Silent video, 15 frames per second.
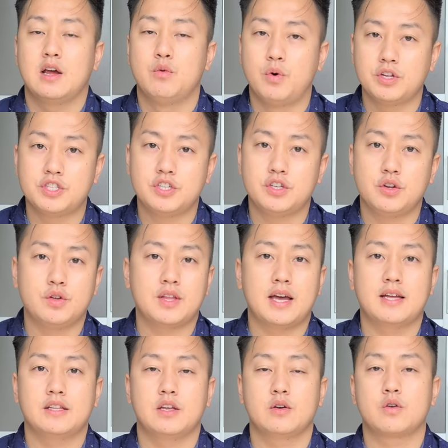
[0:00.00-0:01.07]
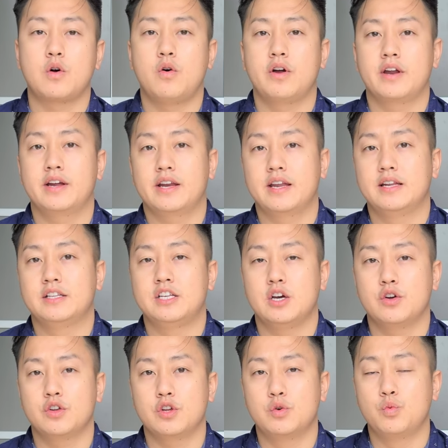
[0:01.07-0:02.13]
and once you do that, they'll go ahead and
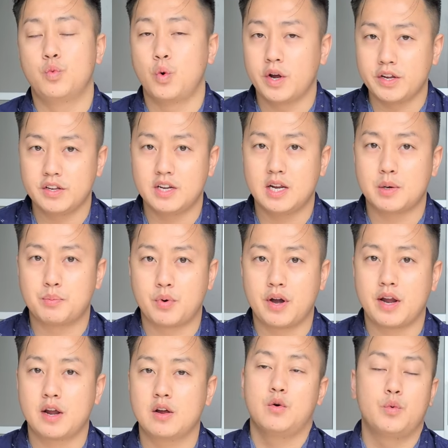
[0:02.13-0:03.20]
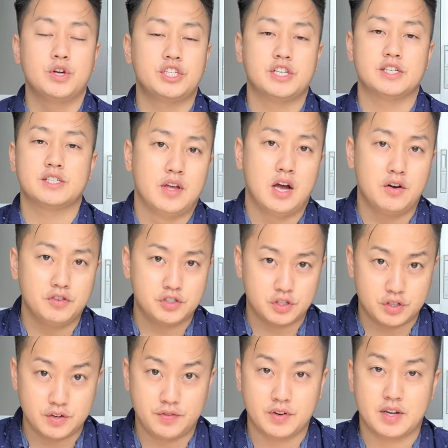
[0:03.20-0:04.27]
tell you what you need to bring, which is health
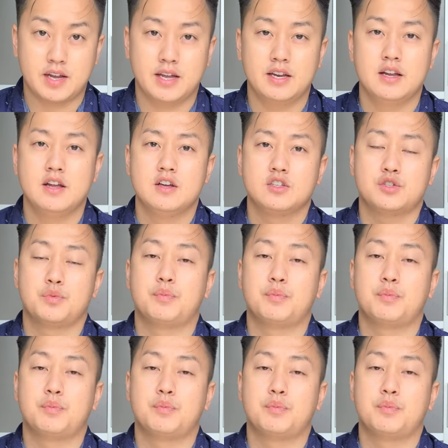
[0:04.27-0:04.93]
certificate. So